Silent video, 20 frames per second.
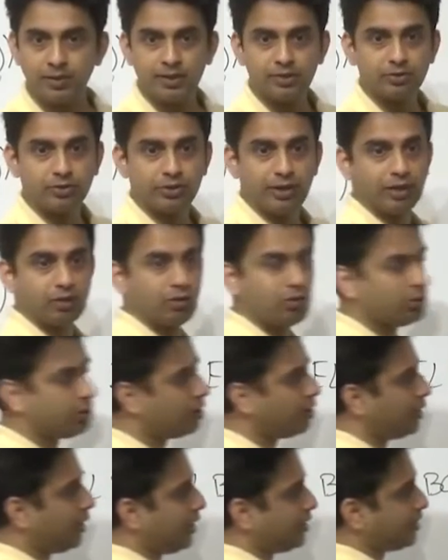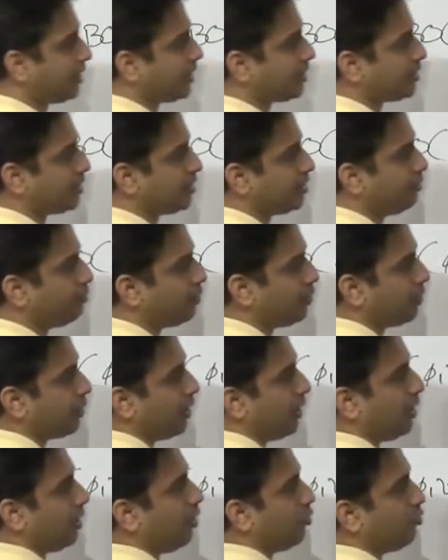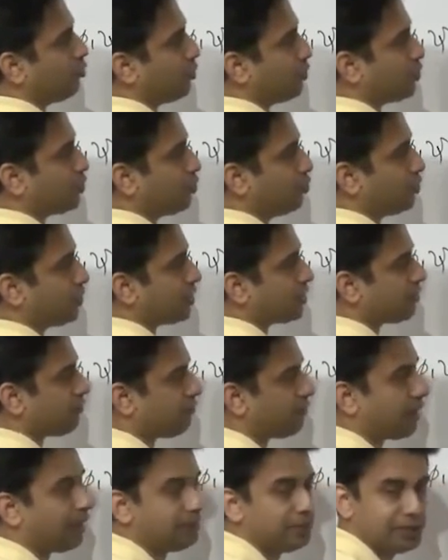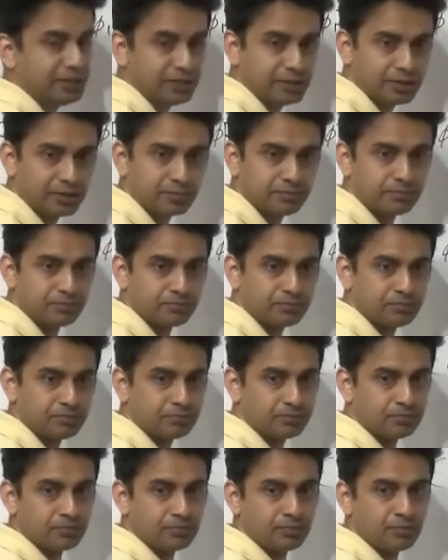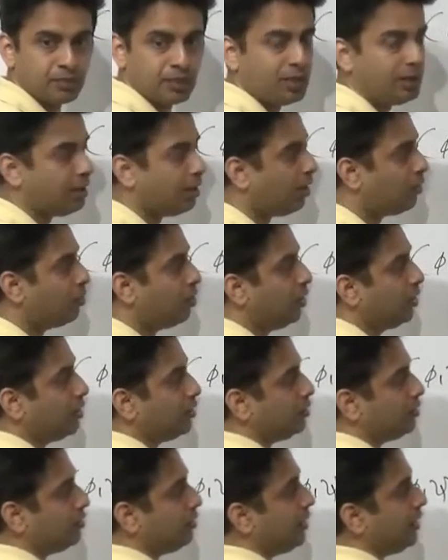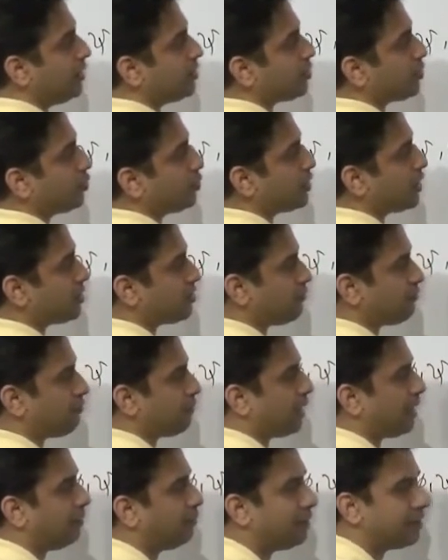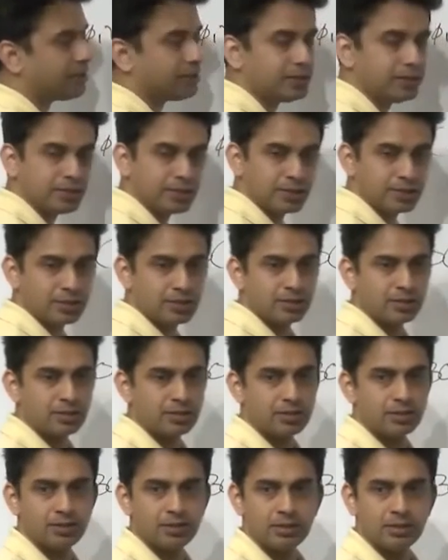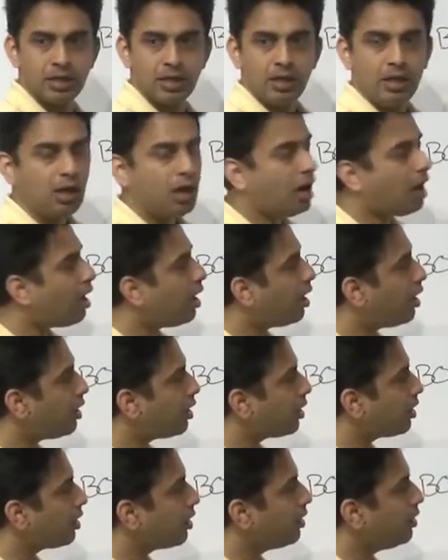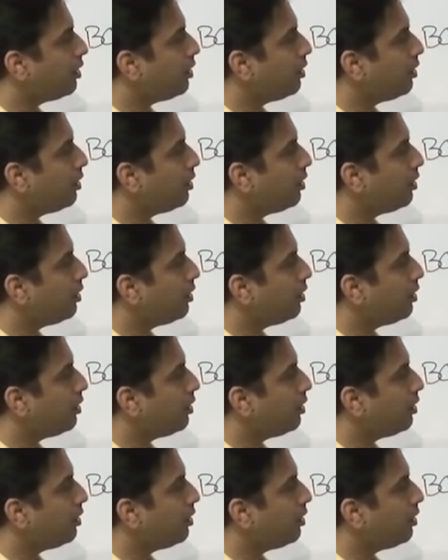right? So the encoder takes x as input and outputs two sets of parameters. Now these two sets of parameters are,